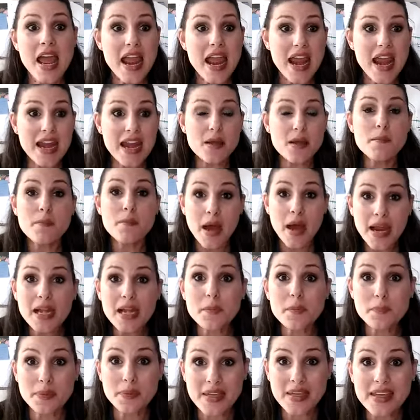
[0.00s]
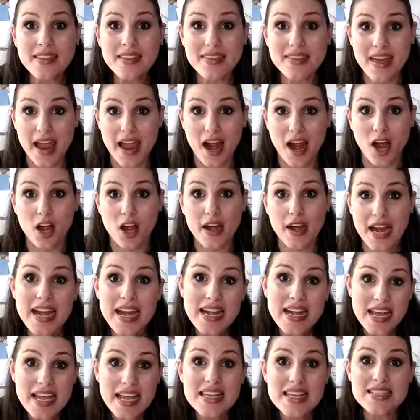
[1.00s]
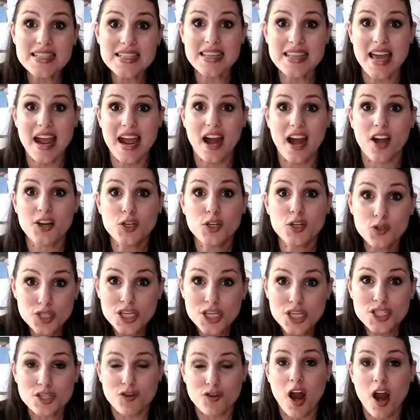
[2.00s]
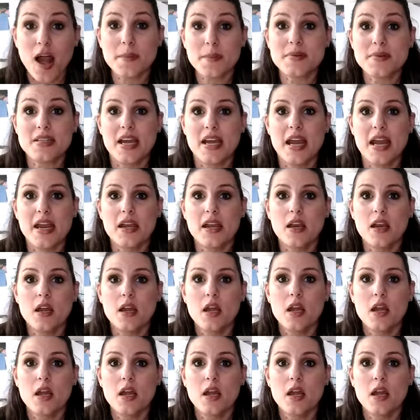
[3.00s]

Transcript: It might be there. It is there. You just dropped it.